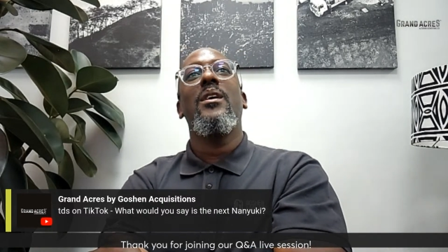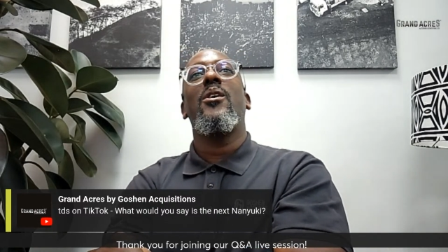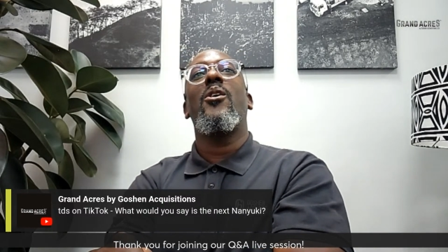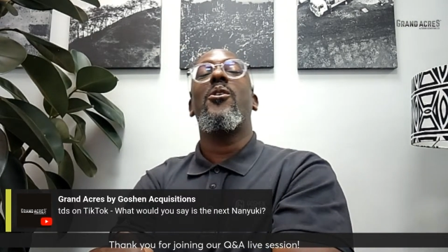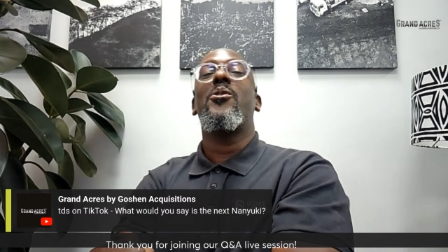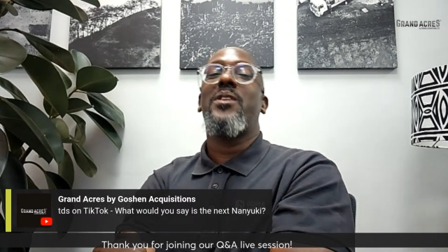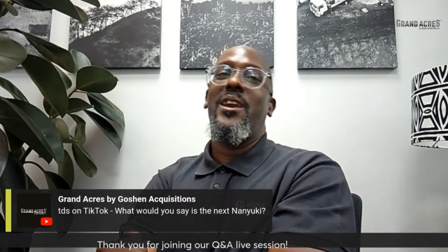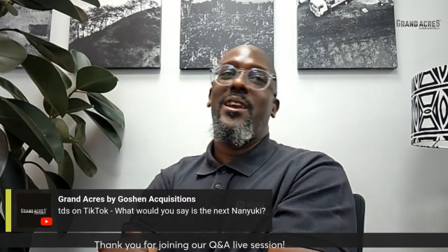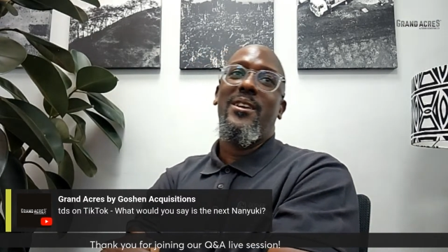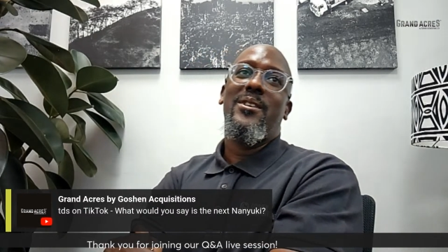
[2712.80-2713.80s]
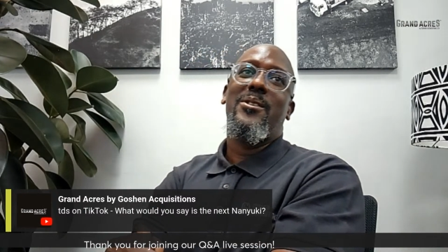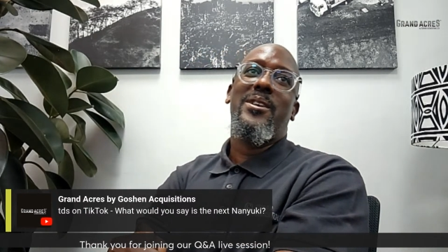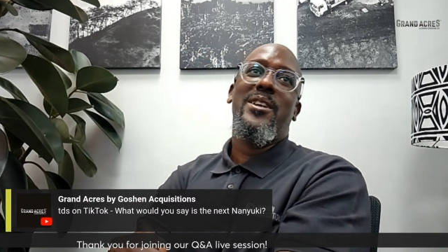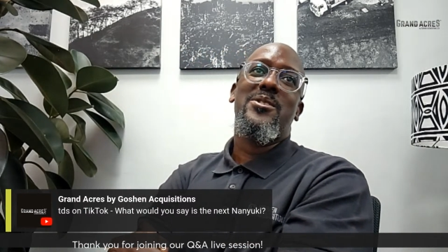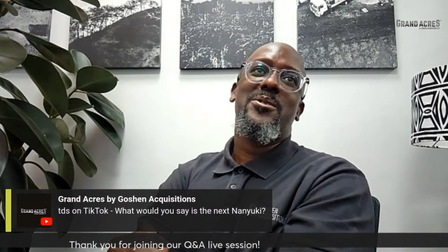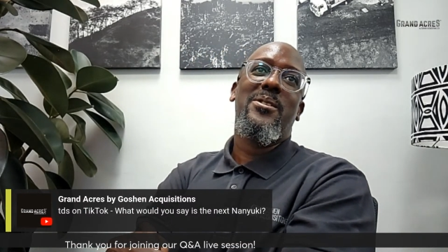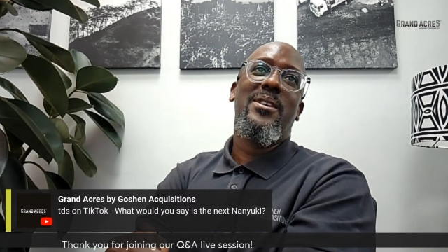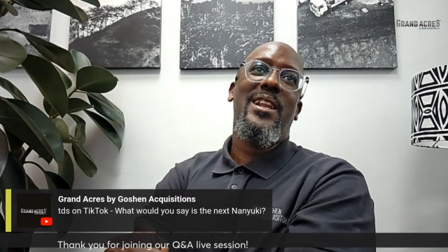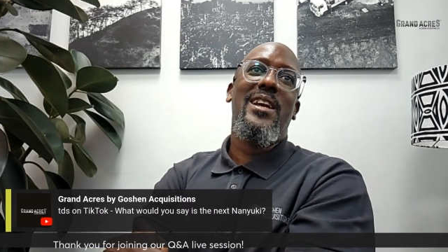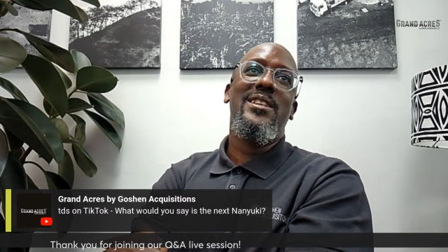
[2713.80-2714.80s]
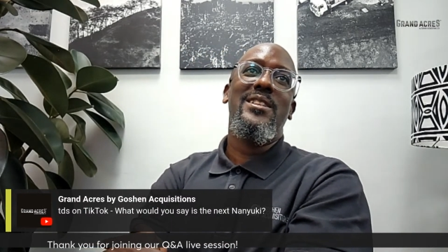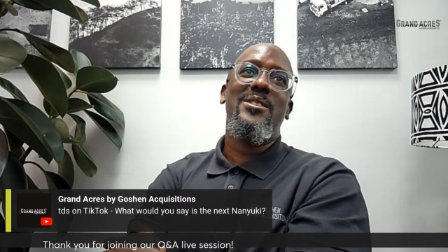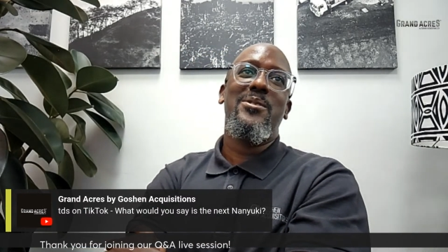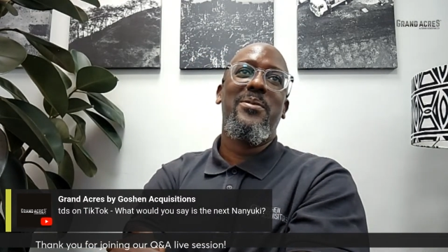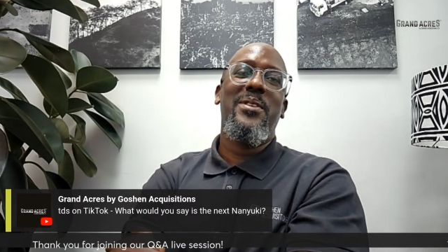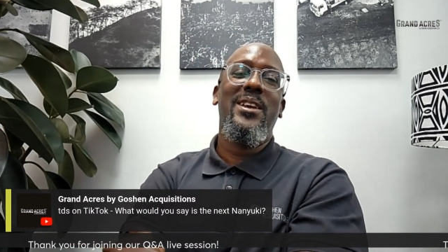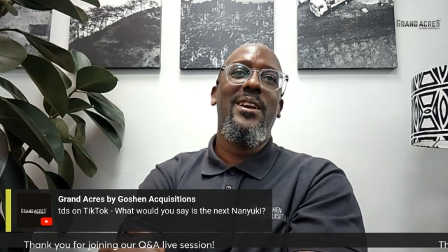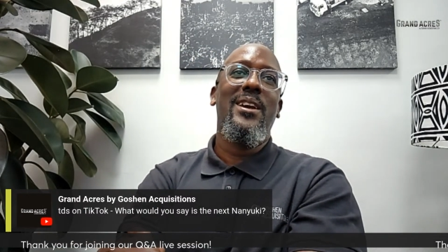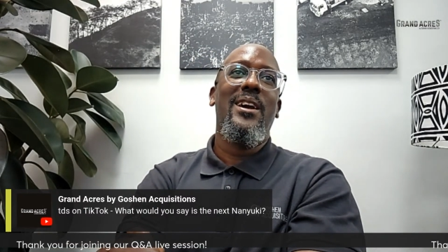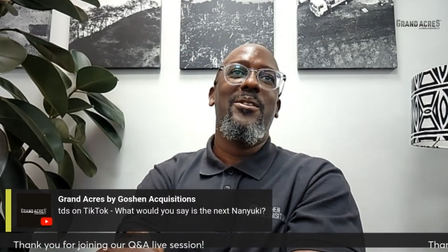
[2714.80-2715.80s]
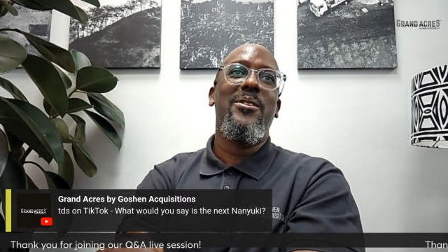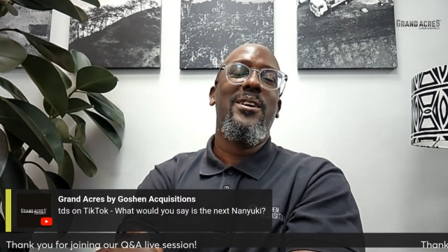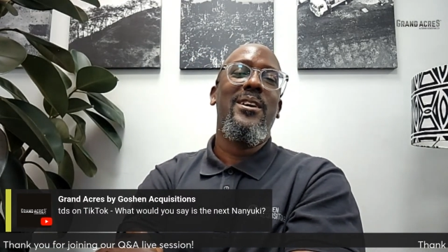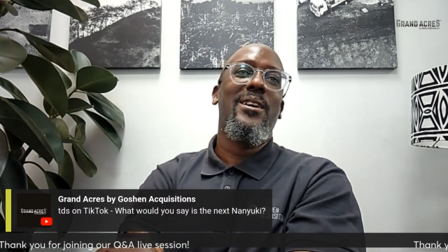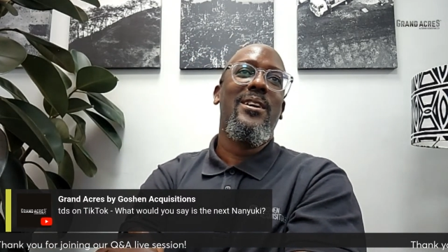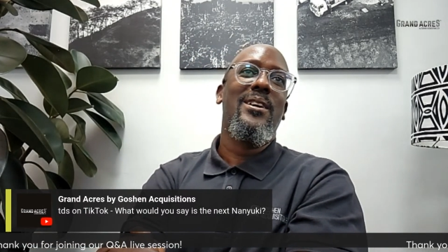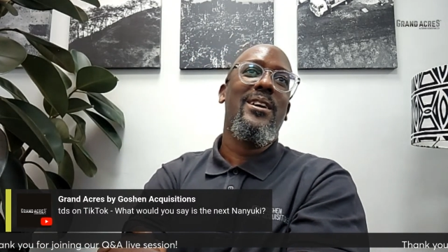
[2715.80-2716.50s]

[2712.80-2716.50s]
Okay, okay. So Gladys over here, our